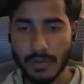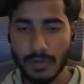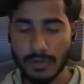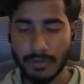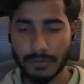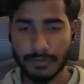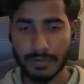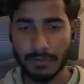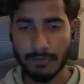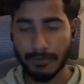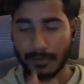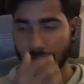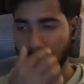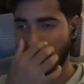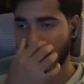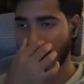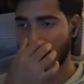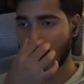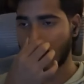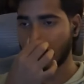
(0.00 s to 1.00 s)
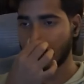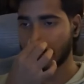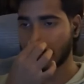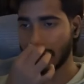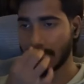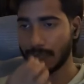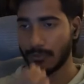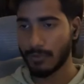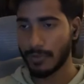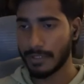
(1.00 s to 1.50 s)
The app is
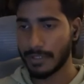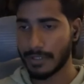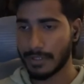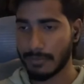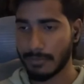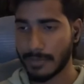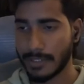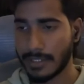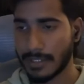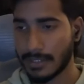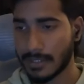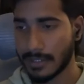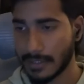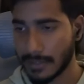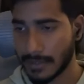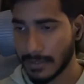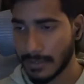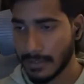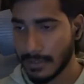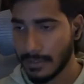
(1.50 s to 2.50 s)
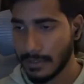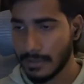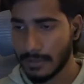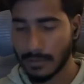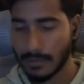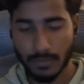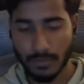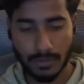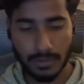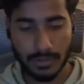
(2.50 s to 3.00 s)
scaffolded in my
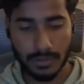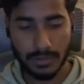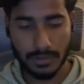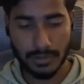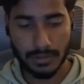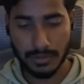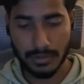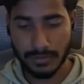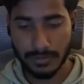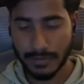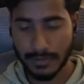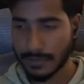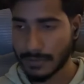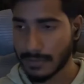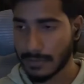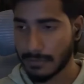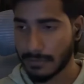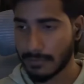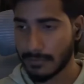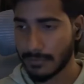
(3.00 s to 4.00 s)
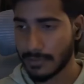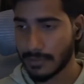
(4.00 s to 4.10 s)
local system.